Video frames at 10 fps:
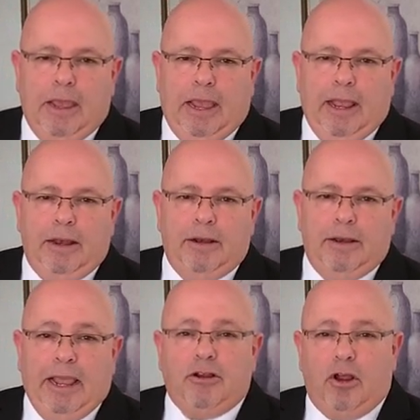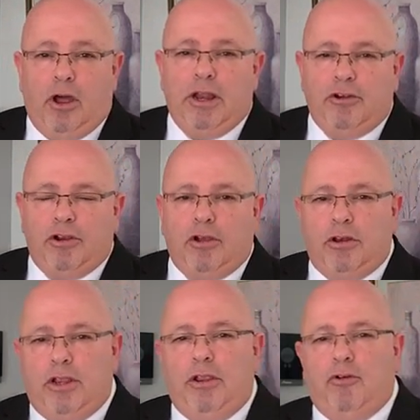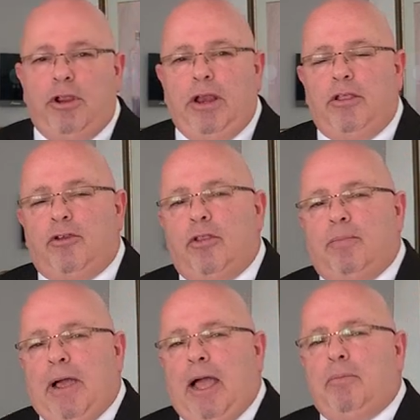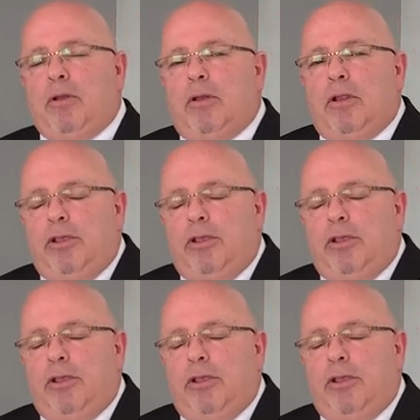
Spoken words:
And later on, as you continue reading through the Bible,